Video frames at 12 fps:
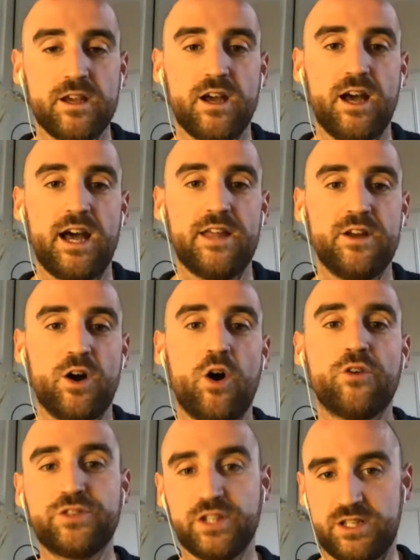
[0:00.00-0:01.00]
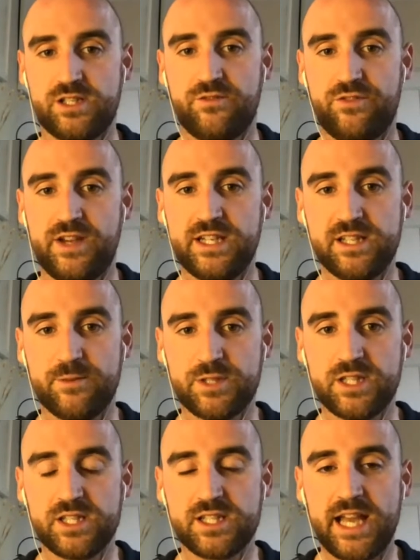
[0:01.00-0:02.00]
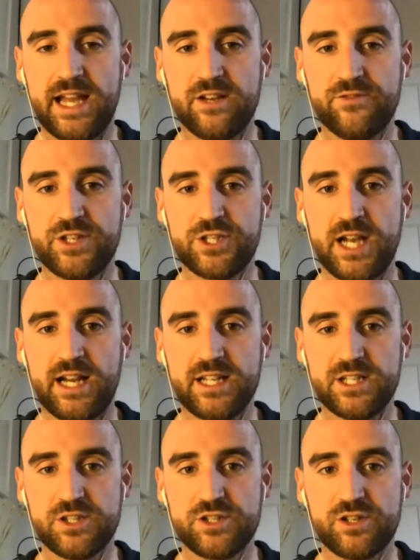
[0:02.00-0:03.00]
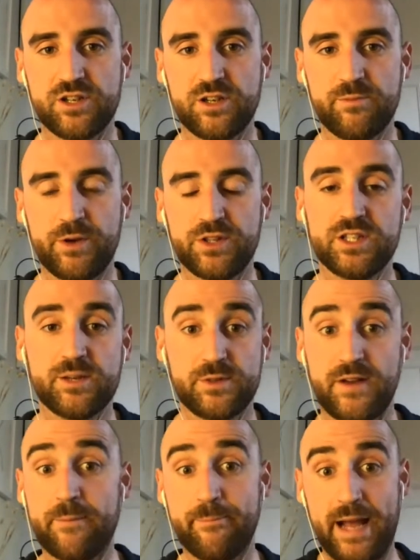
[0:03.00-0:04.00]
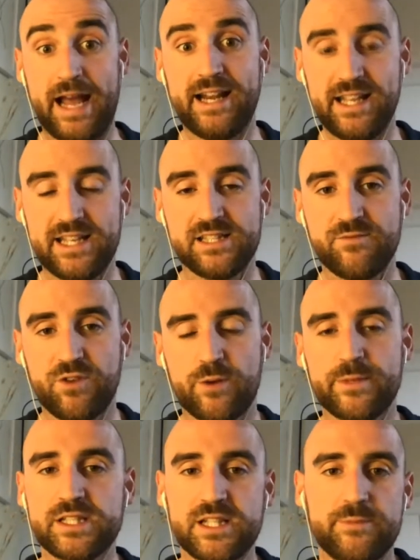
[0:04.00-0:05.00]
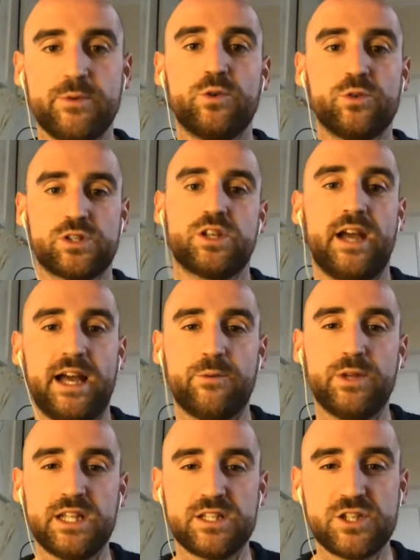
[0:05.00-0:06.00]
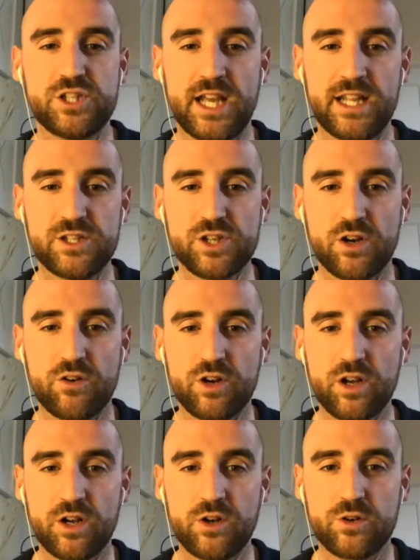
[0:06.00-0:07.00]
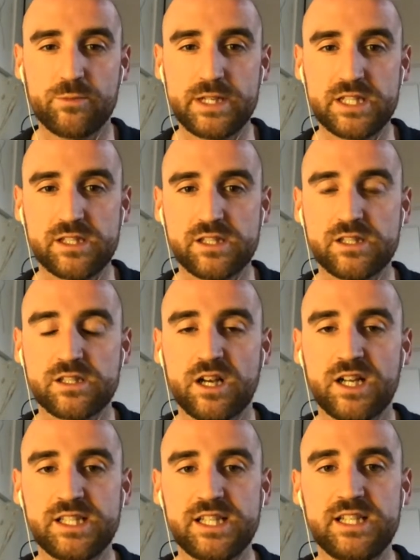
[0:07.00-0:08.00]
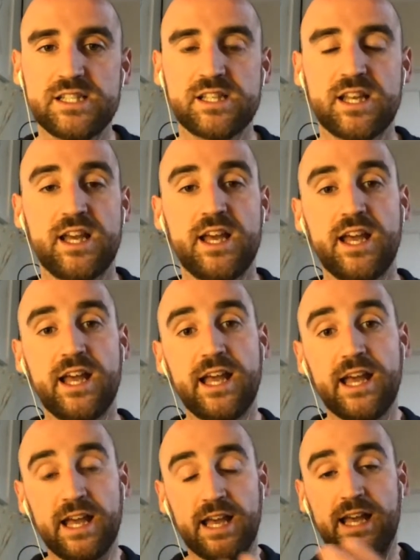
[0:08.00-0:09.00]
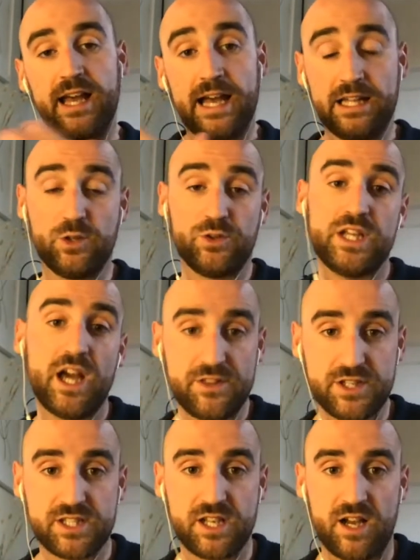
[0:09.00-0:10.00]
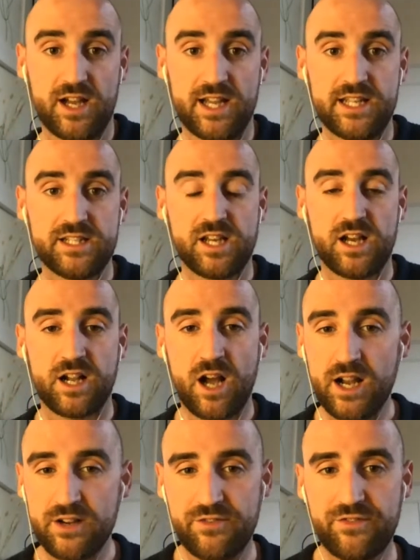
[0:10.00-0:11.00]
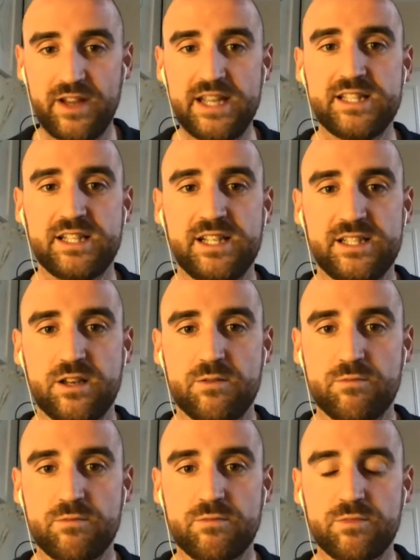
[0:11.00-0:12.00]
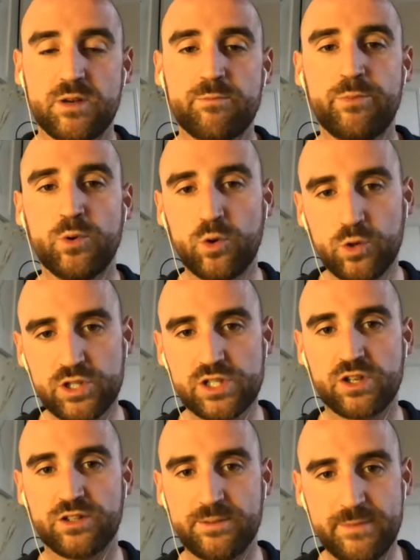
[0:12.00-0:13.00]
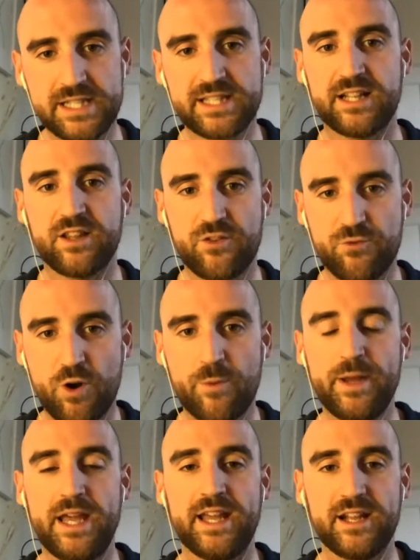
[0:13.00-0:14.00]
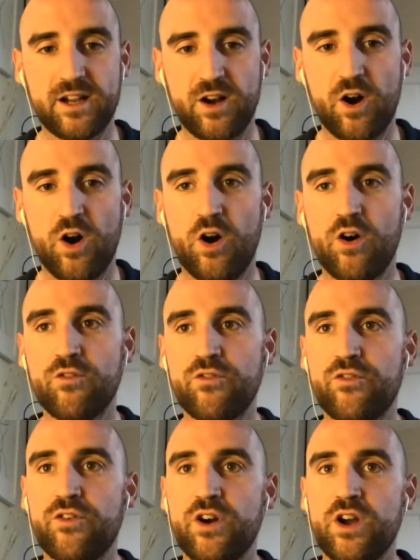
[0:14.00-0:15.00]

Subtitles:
that often doesn't face up to the scale of the challenge, both in terms of how bad it is environmentally, but also how we need to change our economies and societies. And on the other side, a kind of fatalism that borders on the misanthropic of